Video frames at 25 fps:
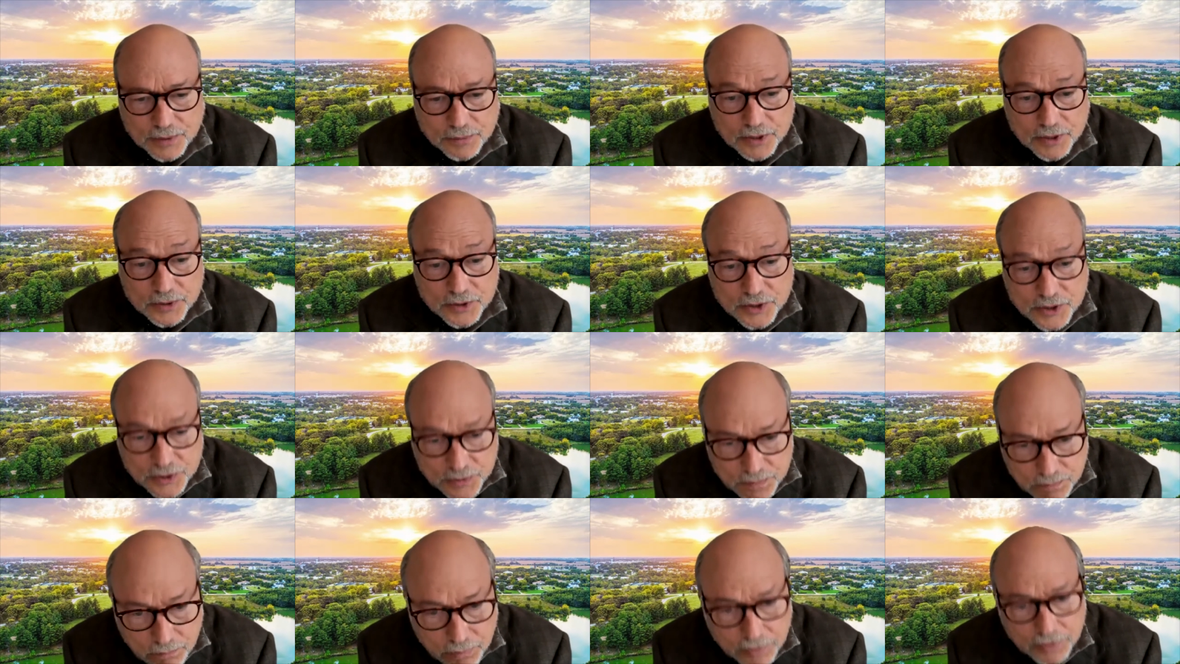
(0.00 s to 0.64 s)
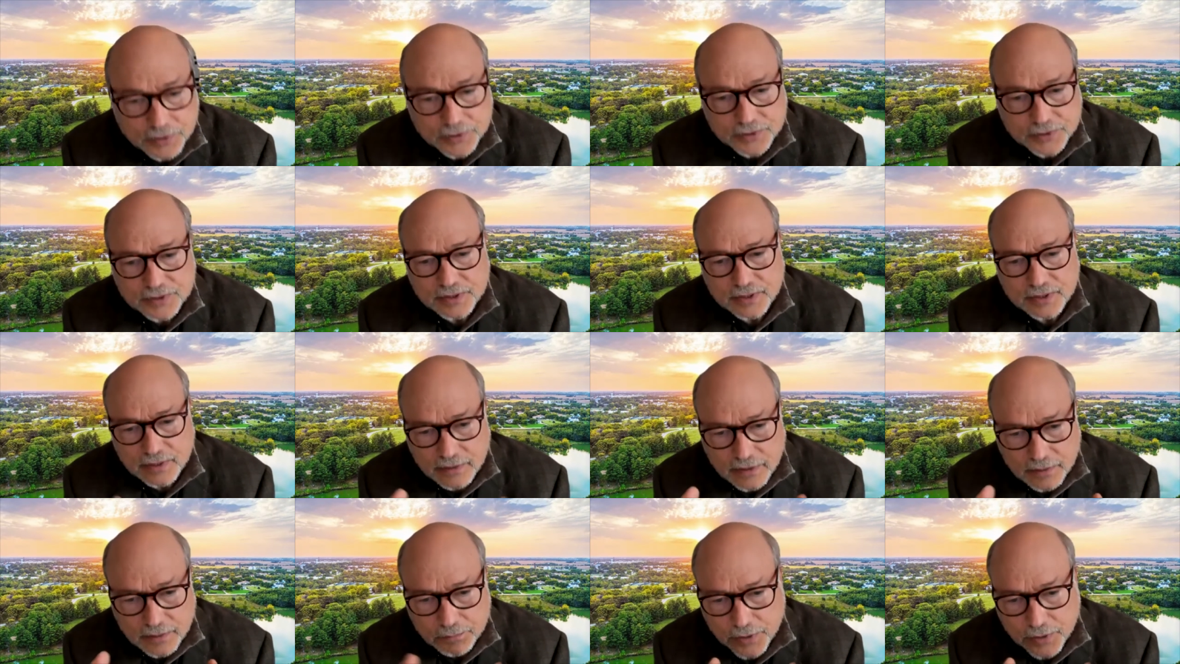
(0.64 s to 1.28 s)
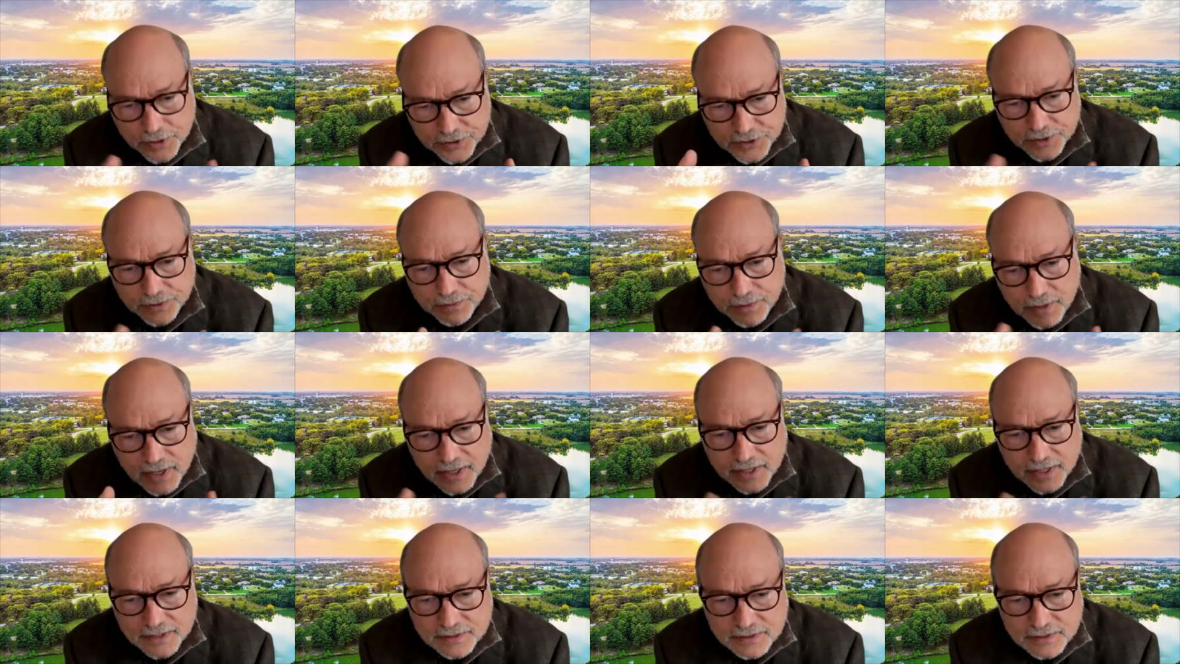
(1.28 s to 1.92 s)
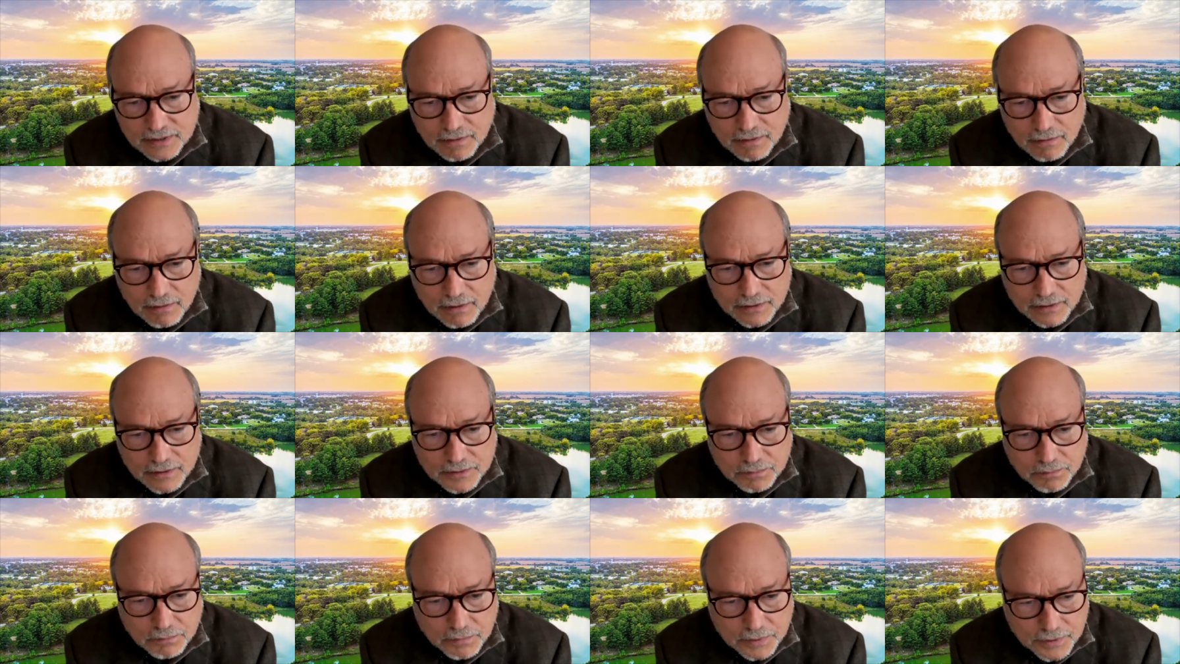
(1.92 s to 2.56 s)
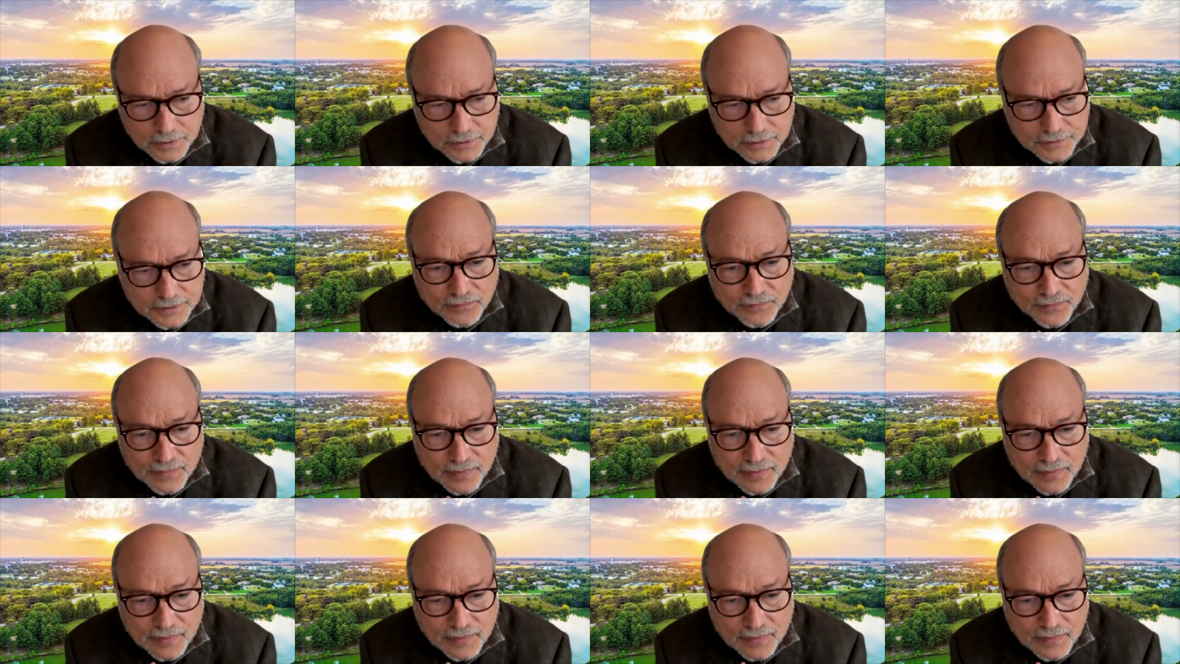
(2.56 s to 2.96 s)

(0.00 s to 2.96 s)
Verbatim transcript: It just burst. The pressurized garden burst.